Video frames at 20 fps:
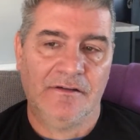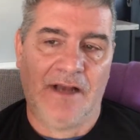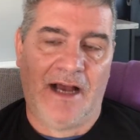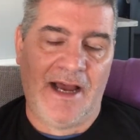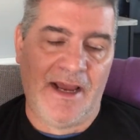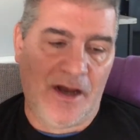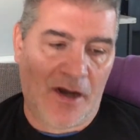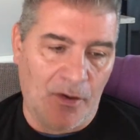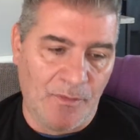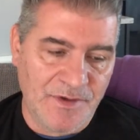
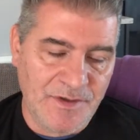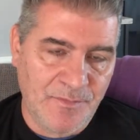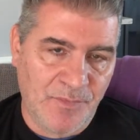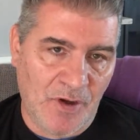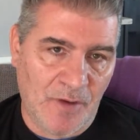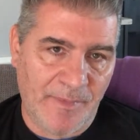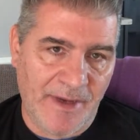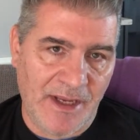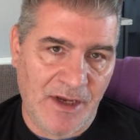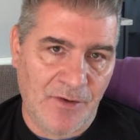I always
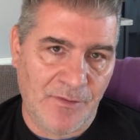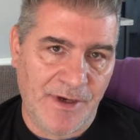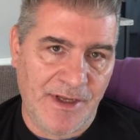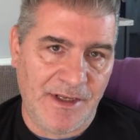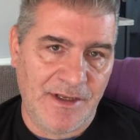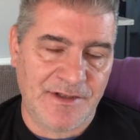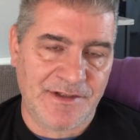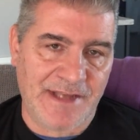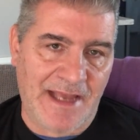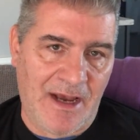pull my
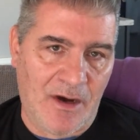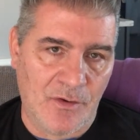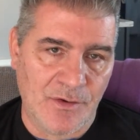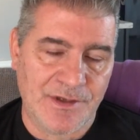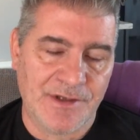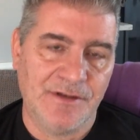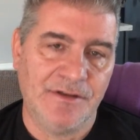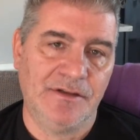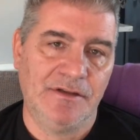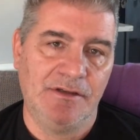ingredients out.
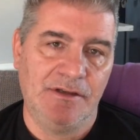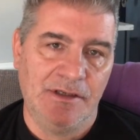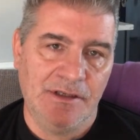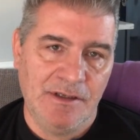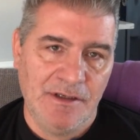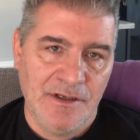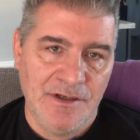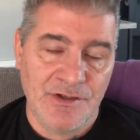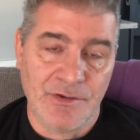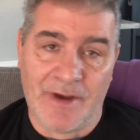
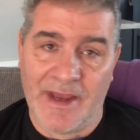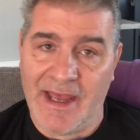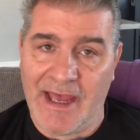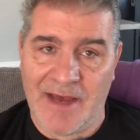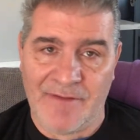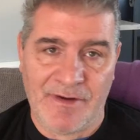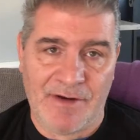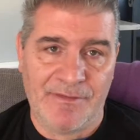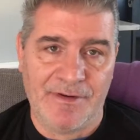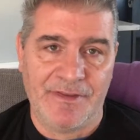So I
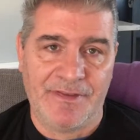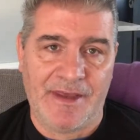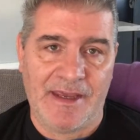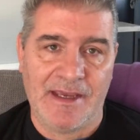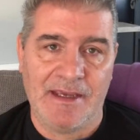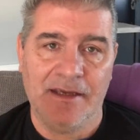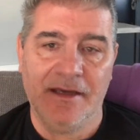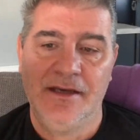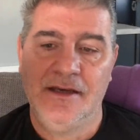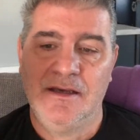have
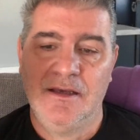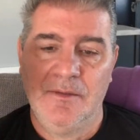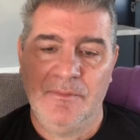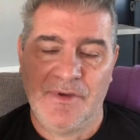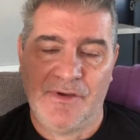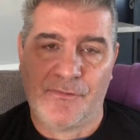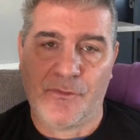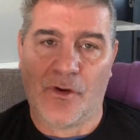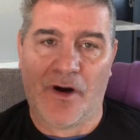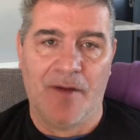everything
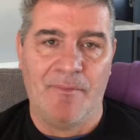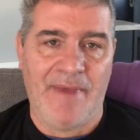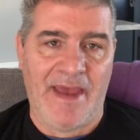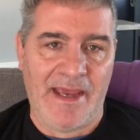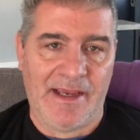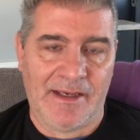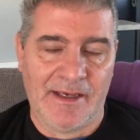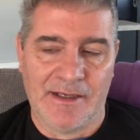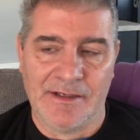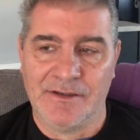before I
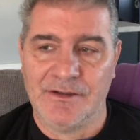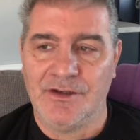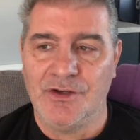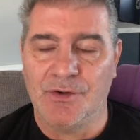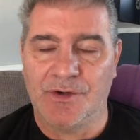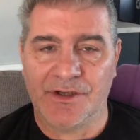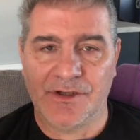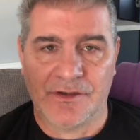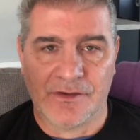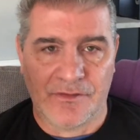make it. You
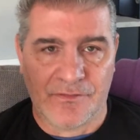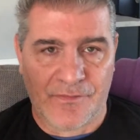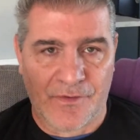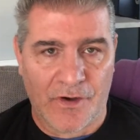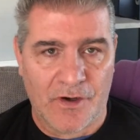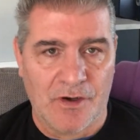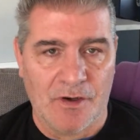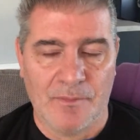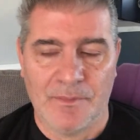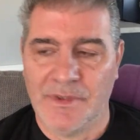can
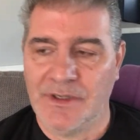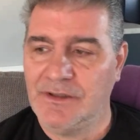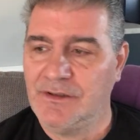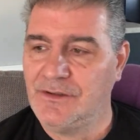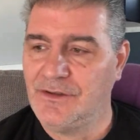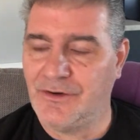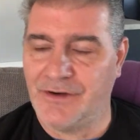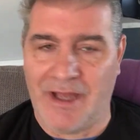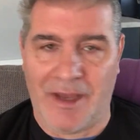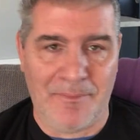confirm
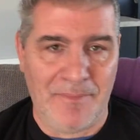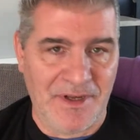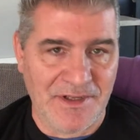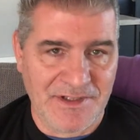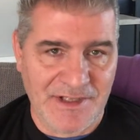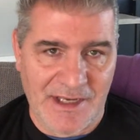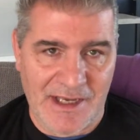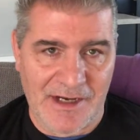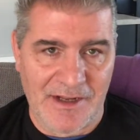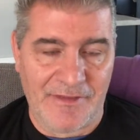you're not
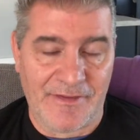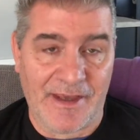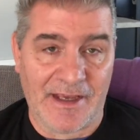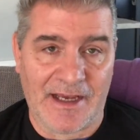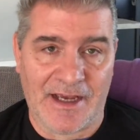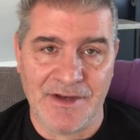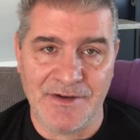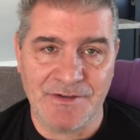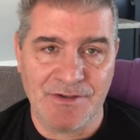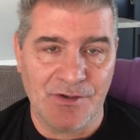missing anything.
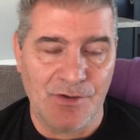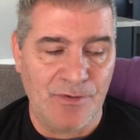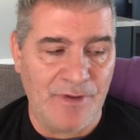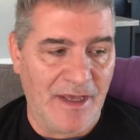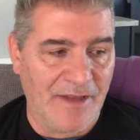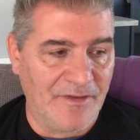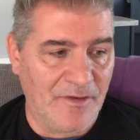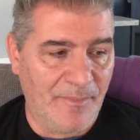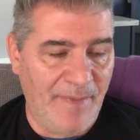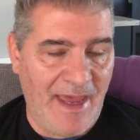I used to do that
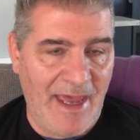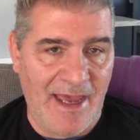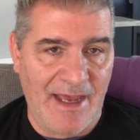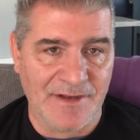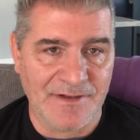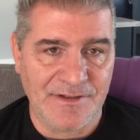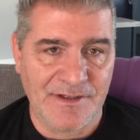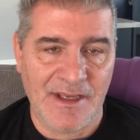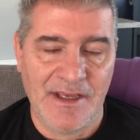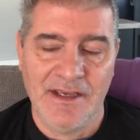in the
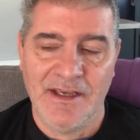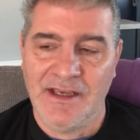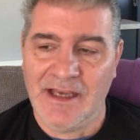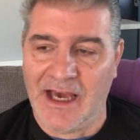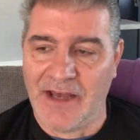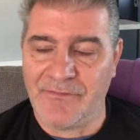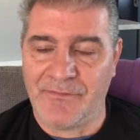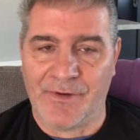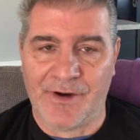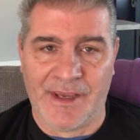past.
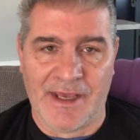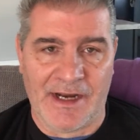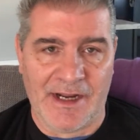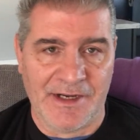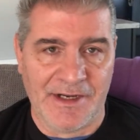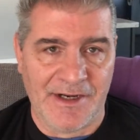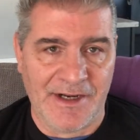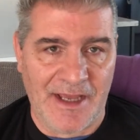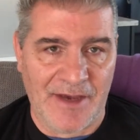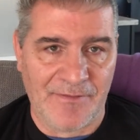I forget I
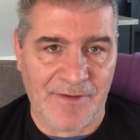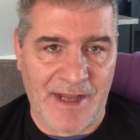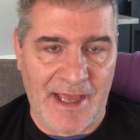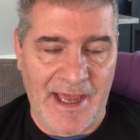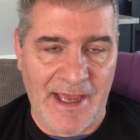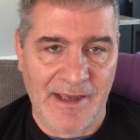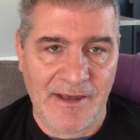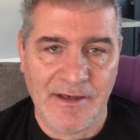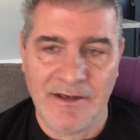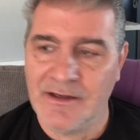didn't have an
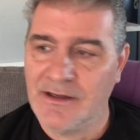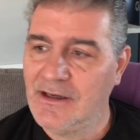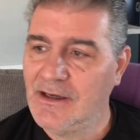egg.